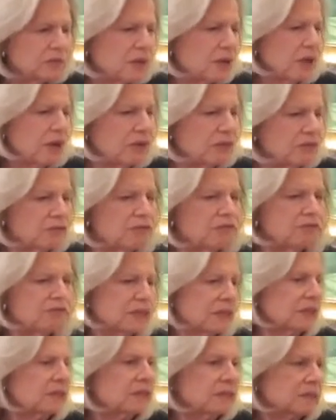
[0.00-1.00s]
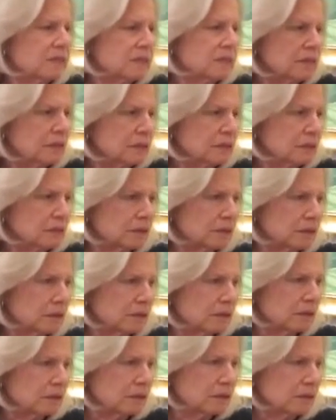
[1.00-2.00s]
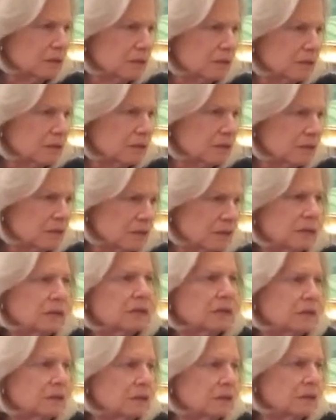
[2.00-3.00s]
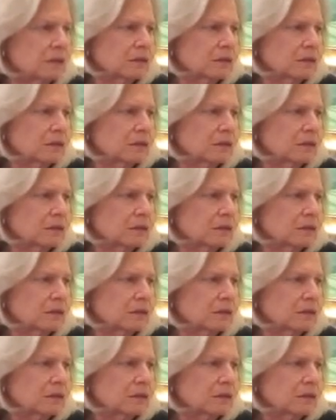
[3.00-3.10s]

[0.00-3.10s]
sky fits the scene.